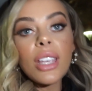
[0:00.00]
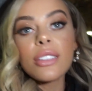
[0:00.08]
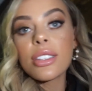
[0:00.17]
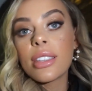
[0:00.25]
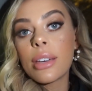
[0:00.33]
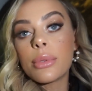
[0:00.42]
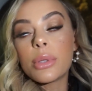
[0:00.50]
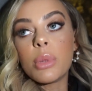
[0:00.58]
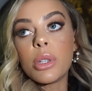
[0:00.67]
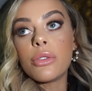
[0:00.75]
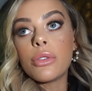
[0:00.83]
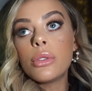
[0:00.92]
So that was
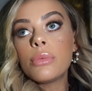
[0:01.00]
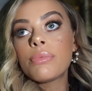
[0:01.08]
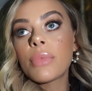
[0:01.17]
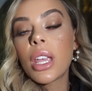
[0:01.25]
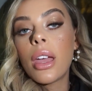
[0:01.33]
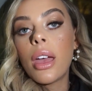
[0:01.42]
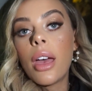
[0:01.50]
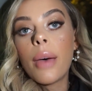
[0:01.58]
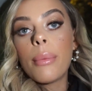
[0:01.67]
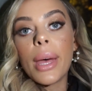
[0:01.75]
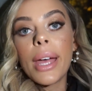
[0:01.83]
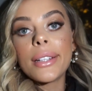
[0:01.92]
beautiful.
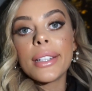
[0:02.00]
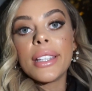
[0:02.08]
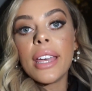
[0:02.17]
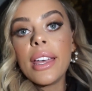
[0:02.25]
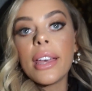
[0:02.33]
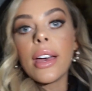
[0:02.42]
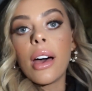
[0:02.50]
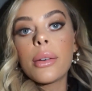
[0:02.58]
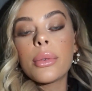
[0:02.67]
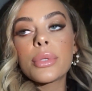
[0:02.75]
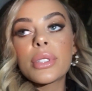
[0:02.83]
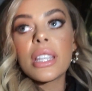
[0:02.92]
But yeah, I
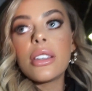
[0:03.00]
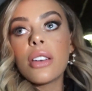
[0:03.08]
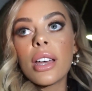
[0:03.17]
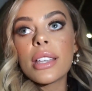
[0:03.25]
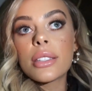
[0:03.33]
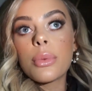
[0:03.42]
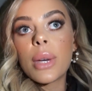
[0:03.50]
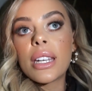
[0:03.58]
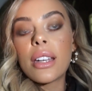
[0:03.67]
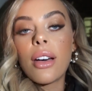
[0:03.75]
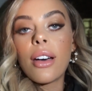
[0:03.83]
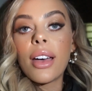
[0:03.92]
will see you guys
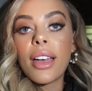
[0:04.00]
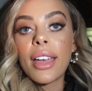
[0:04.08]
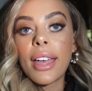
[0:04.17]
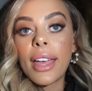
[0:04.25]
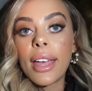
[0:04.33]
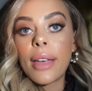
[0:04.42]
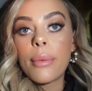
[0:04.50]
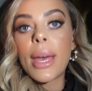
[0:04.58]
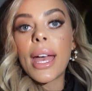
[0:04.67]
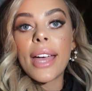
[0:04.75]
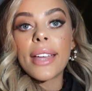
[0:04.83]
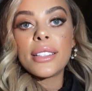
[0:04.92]
when I am
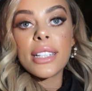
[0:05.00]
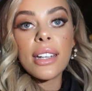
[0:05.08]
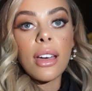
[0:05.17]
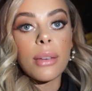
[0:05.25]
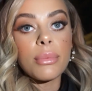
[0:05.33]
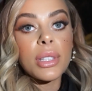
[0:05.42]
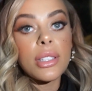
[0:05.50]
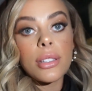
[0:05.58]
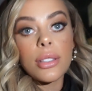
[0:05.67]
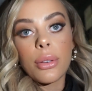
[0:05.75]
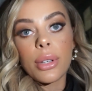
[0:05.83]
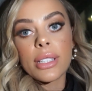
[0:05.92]
at dinner. I'm
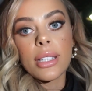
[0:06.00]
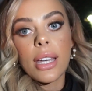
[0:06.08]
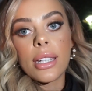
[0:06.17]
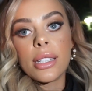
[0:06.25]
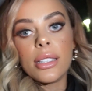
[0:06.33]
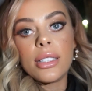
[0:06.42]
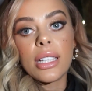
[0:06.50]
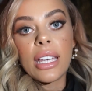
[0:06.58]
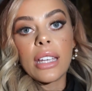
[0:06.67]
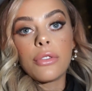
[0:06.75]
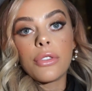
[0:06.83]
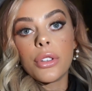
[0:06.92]
so excited to
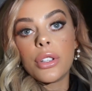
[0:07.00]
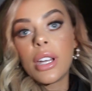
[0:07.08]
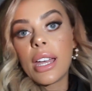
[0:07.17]
eat food.